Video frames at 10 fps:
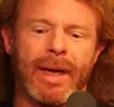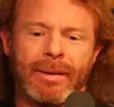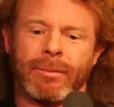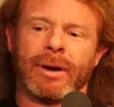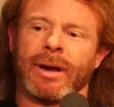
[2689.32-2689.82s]

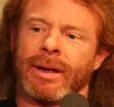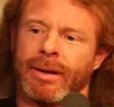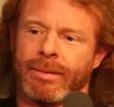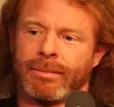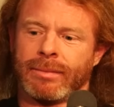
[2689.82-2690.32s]
and we're going
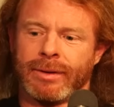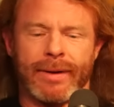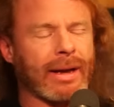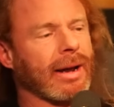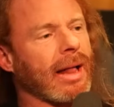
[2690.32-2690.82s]
to
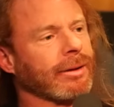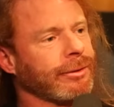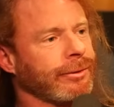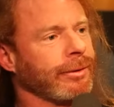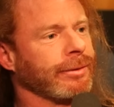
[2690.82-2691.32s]
divide
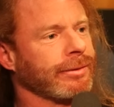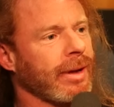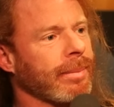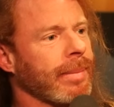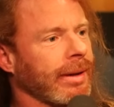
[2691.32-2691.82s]
college students
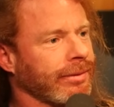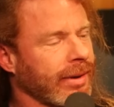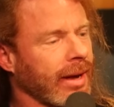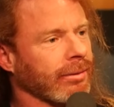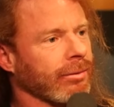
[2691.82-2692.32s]
up
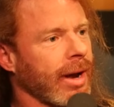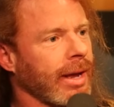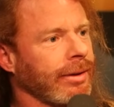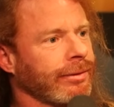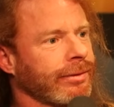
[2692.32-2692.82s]
based on
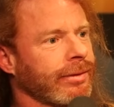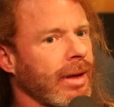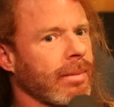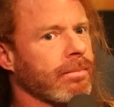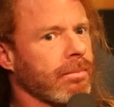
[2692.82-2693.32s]
race
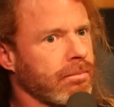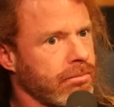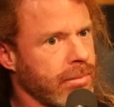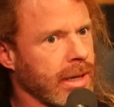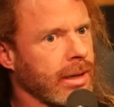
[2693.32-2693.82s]

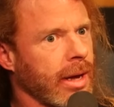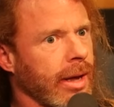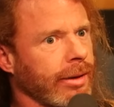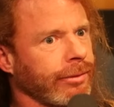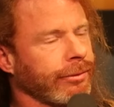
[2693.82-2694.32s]

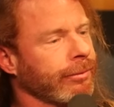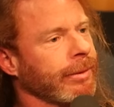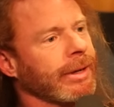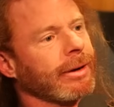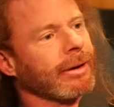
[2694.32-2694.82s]
because
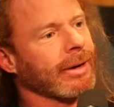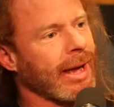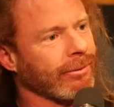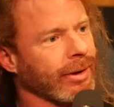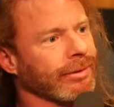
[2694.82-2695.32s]
we are
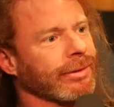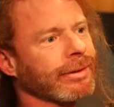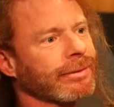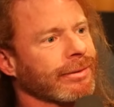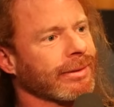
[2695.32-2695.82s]
not
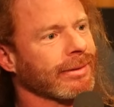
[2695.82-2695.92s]
racist.